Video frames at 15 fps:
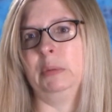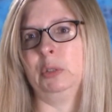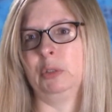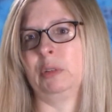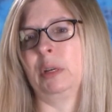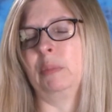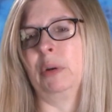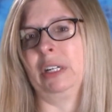
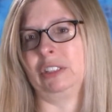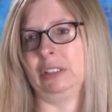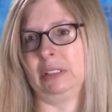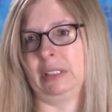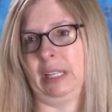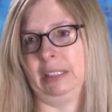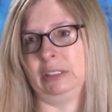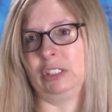doing compressions
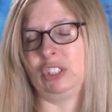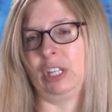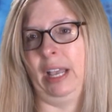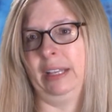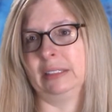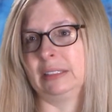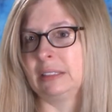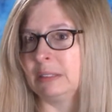on his
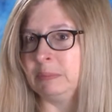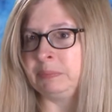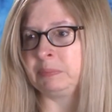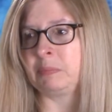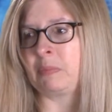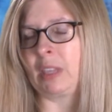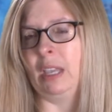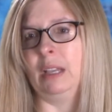chest.
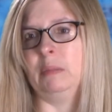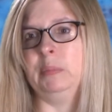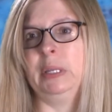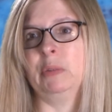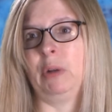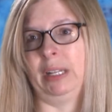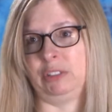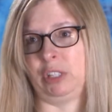
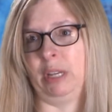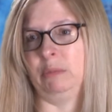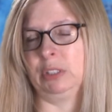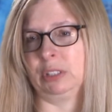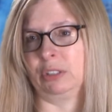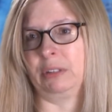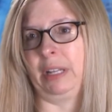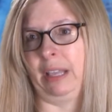Meanwhile, Jay
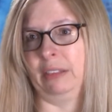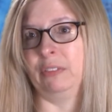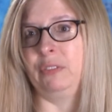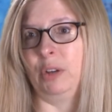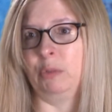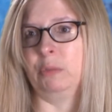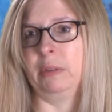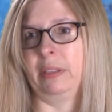was already on the
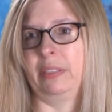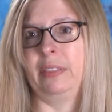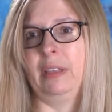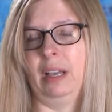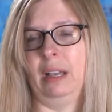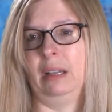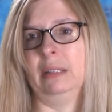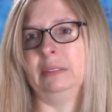phone with
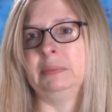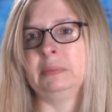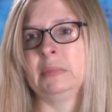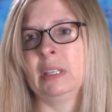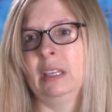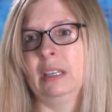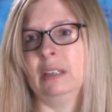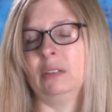
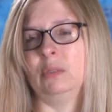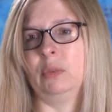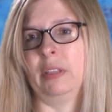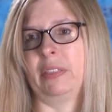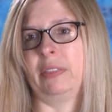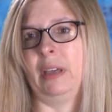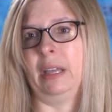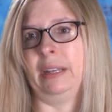
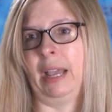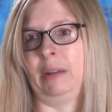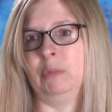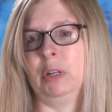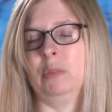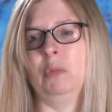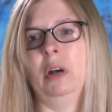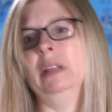
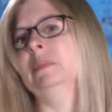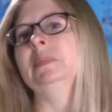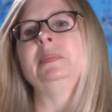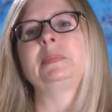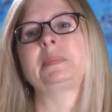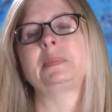911.